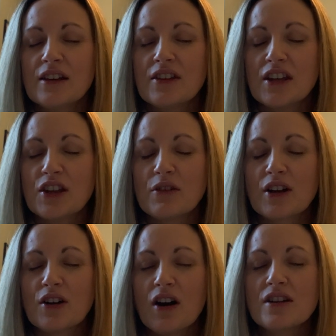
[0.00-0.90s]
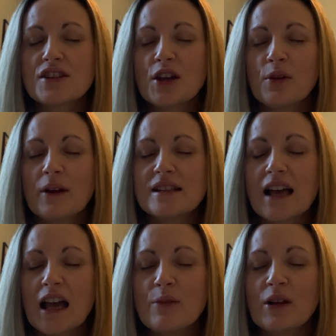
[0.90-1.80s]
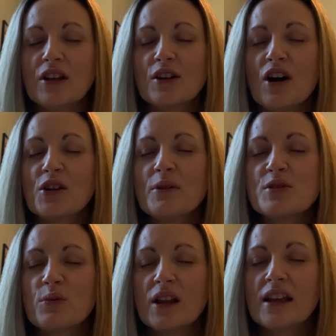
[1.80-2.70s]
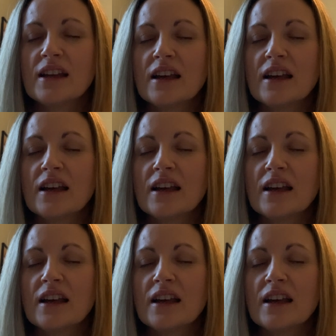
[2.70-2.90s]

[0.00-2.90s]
that you're a God who is able, a God who is willing,